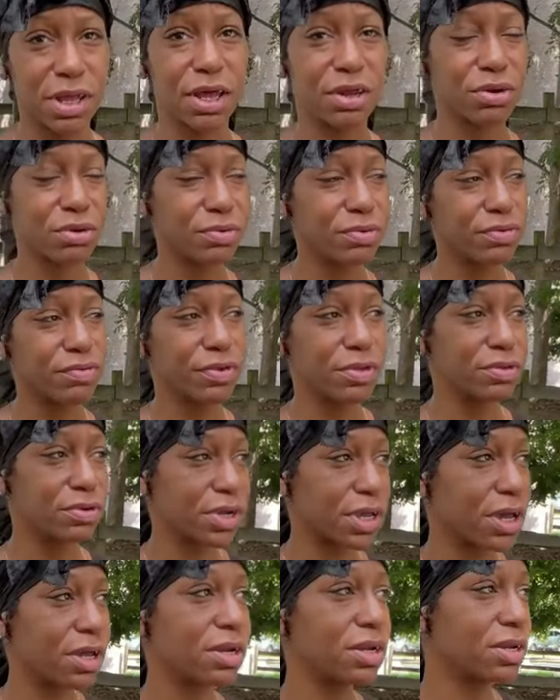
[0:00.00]
I don't even
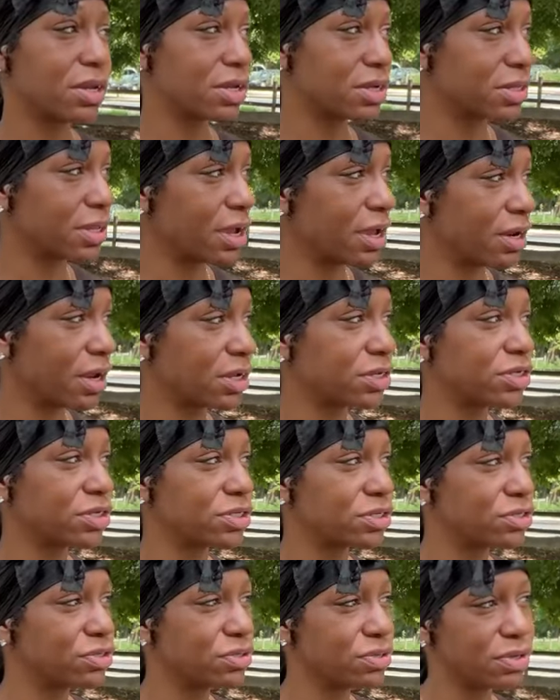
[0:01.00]
look at it like that. I
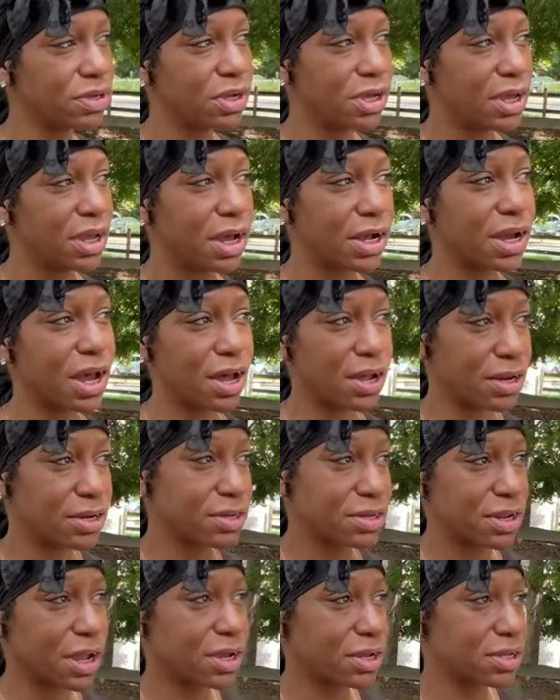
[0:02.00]
just, God,
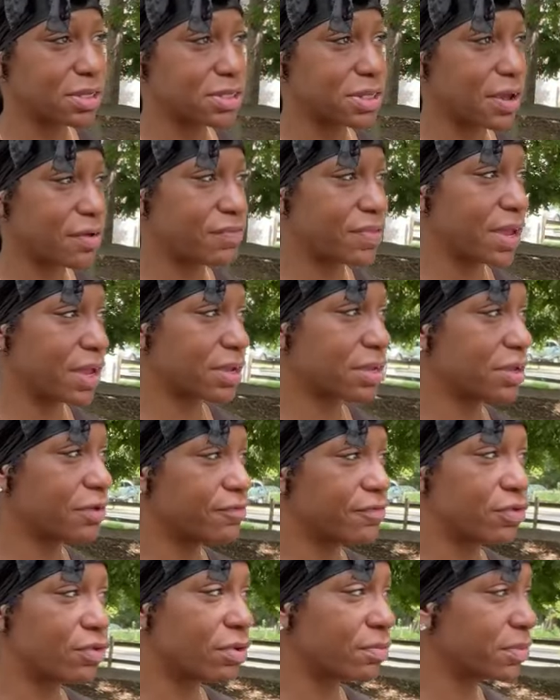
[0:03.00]
I guess, have that
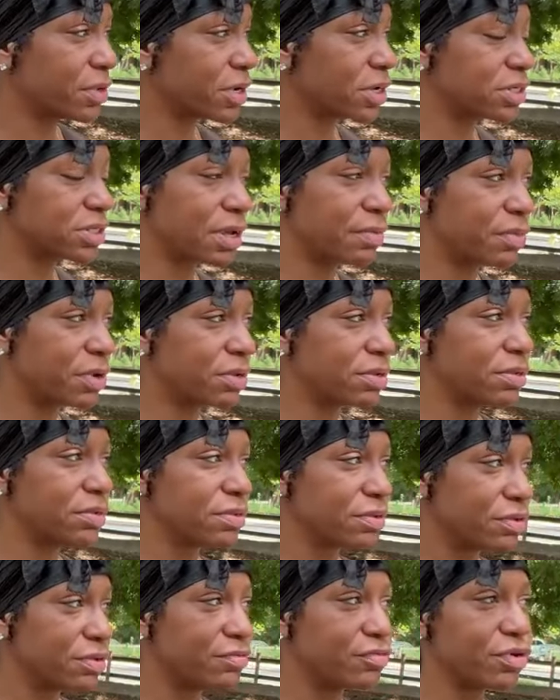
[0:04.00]
gift on me because I'm a
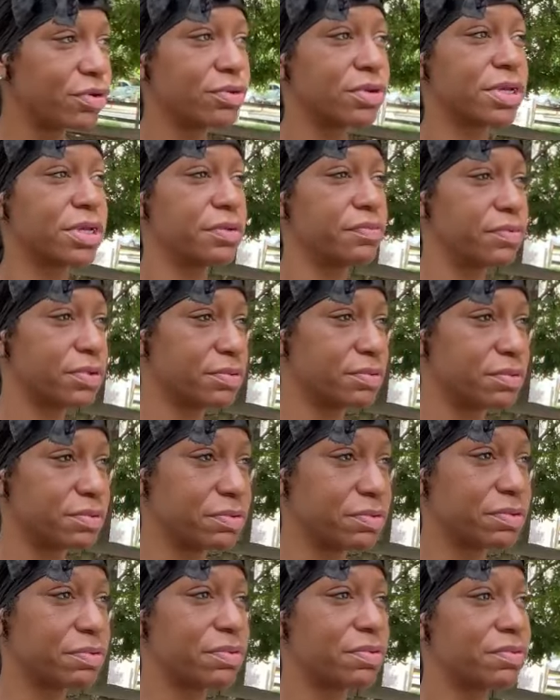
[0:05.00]
real giving
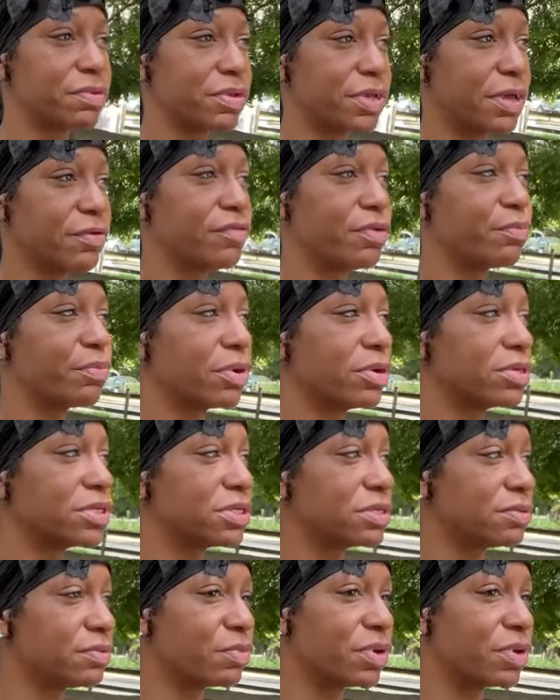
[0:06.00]
person.